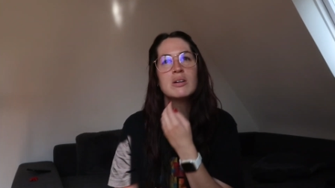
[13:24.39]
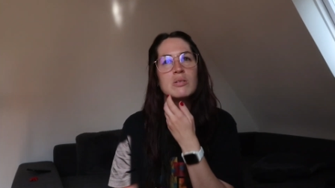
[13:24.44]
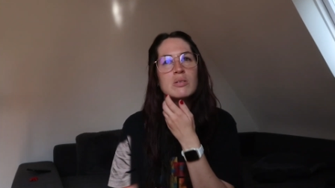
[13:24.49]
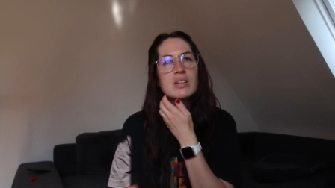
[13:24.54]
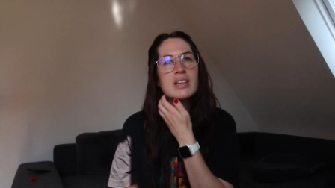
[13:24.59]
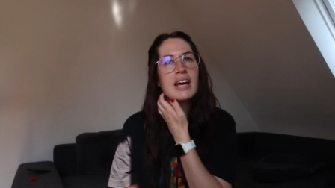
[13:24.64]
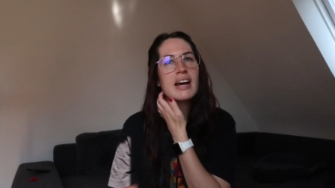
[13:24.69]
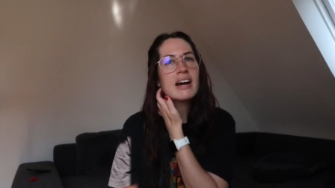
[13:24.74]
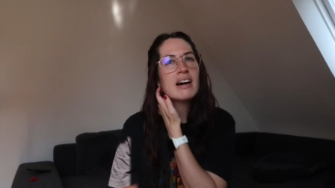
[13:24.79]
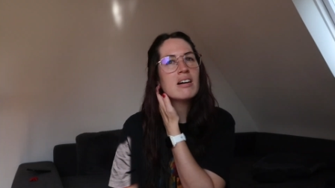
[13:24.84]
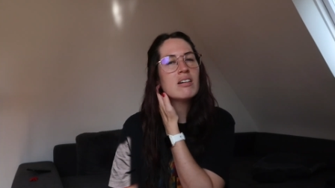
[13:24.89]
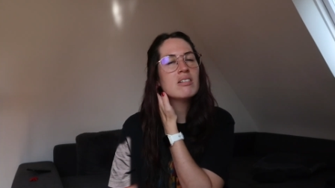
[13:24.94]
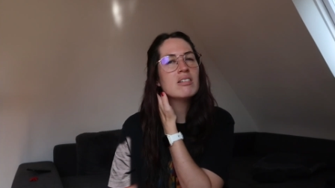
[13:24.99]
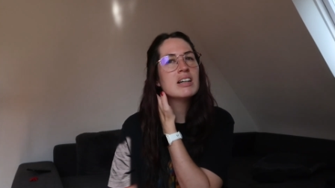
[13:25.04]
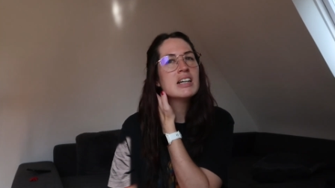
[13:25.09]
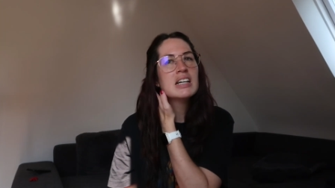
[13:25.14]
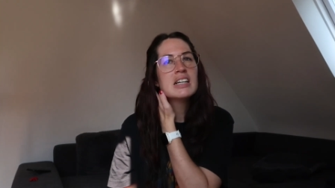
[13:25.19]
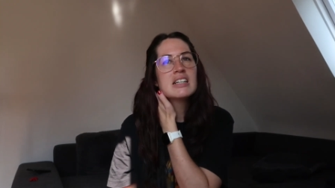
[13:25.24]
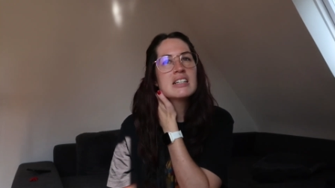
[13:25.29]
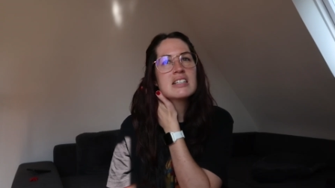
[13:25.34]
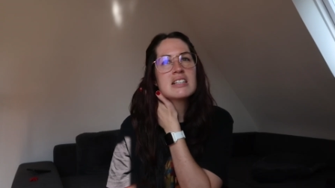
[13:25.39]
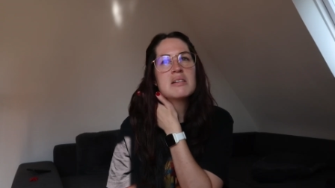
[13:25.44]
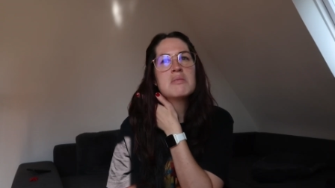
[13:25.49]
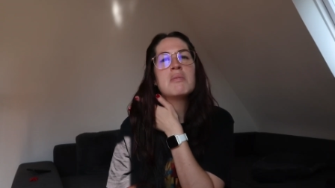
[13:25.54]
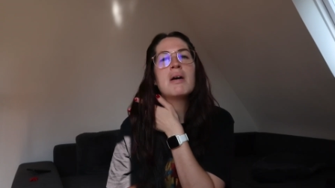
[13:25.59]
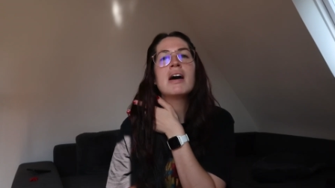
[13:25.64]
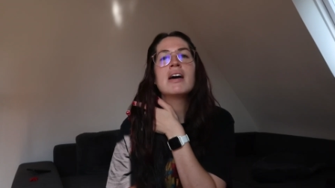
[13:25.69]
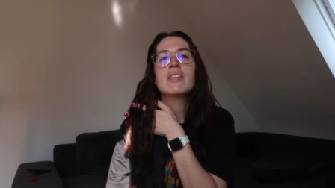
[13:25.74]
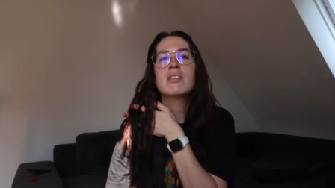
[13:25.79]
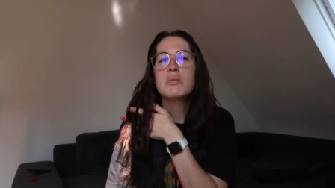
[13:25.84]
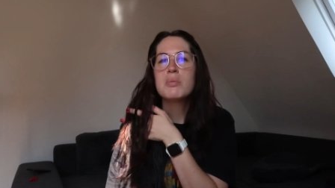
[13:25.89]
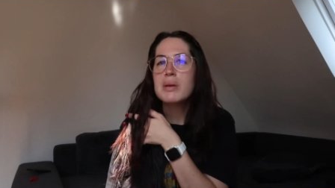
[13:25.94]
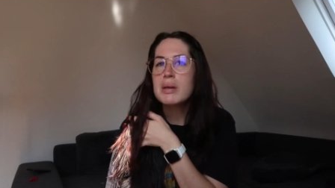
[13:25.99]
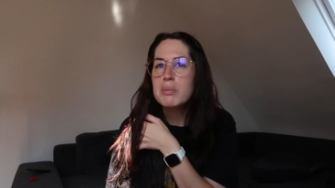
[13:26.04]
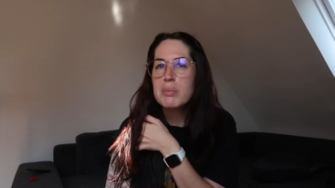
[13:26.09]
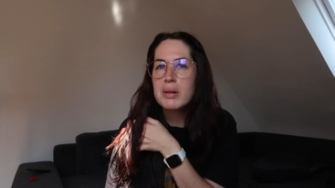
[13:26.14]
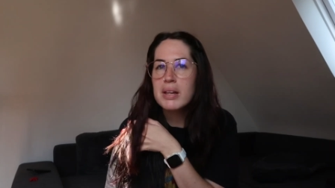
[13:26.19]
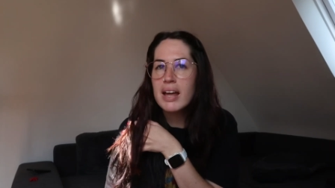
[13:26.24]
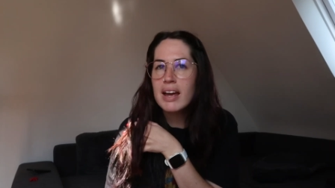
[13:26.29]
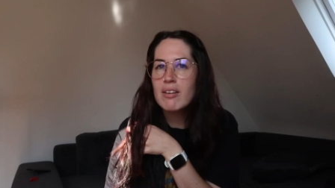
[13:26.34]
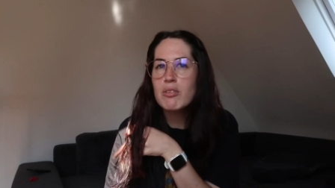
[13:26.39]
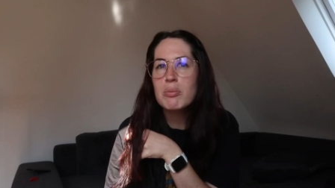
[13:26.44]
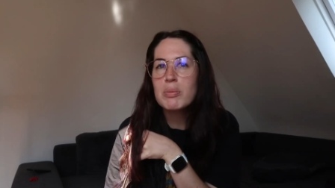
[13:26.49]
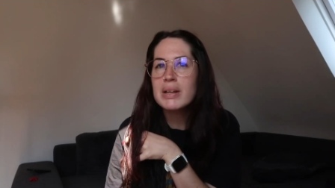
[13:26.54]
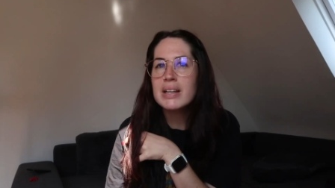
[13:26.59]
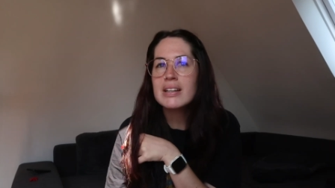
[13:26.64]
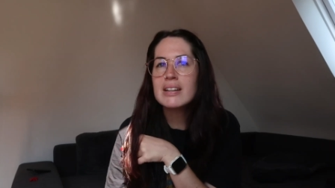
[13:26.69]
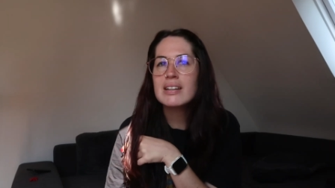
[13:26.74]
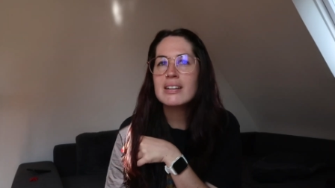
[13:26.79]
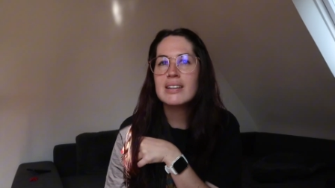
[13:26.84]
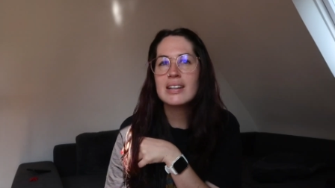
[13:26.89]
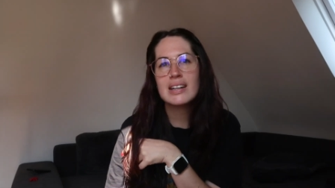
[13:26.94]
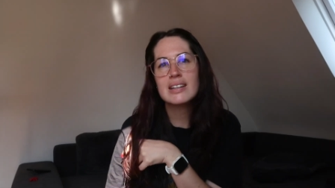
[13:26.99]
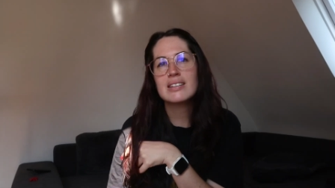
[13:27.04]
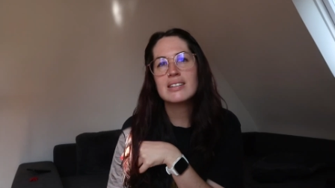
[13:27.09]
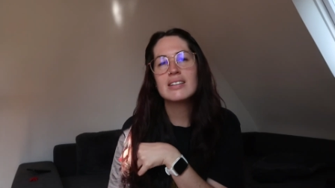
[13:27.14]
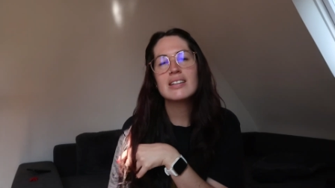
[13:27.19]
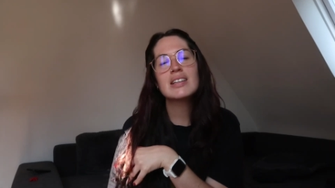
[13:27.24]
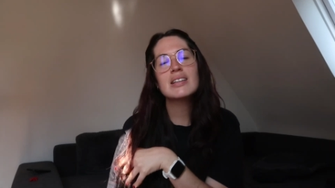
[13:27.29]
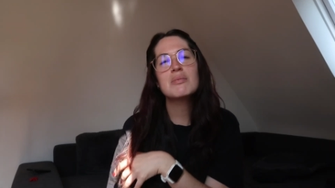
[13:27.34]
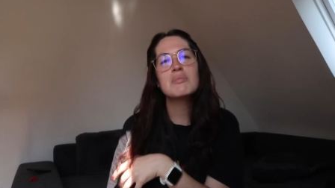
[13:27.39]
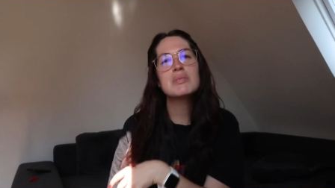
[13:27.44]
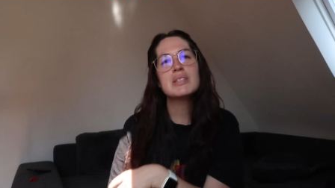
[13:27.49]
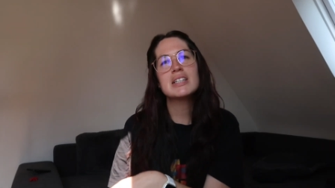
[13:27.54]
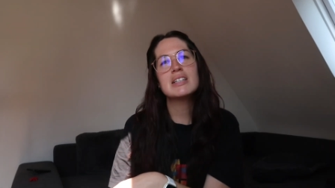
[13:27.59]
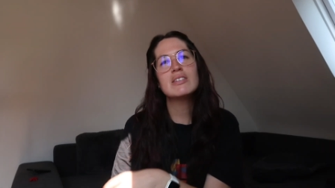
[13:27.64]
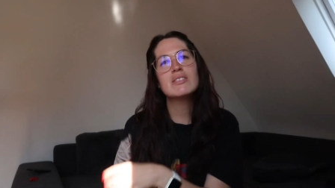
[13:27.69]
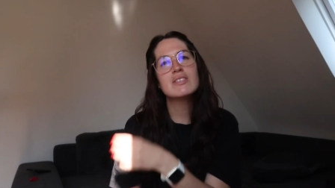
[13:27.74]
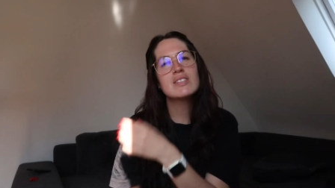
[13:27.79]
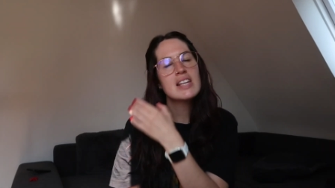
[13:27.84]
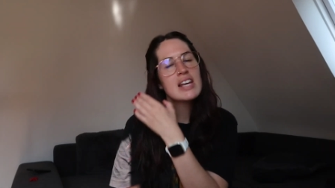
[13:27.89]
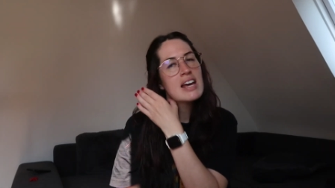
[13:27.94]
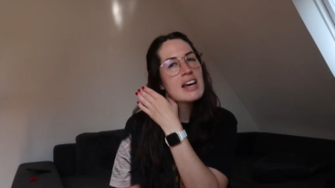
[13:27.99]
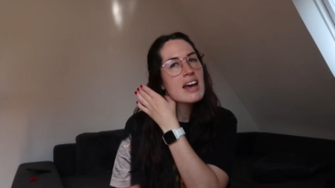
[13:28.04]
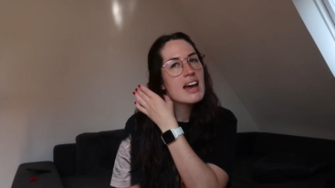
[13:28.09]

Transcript: with how some other people have been conducting themselves.